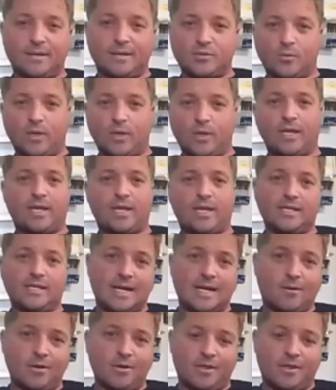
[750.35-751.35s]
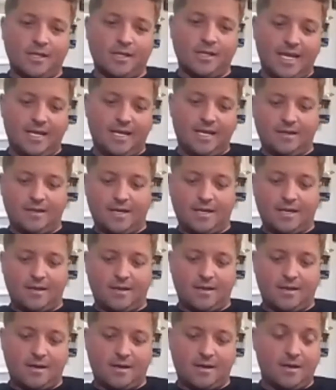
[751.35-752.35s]
4 or 5 times a week. He's now
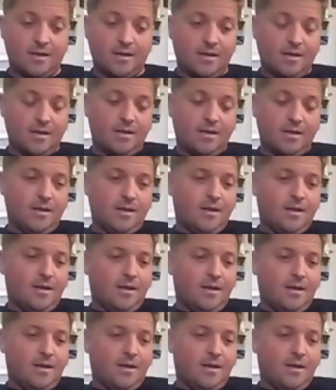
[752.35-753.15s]
with Elite. And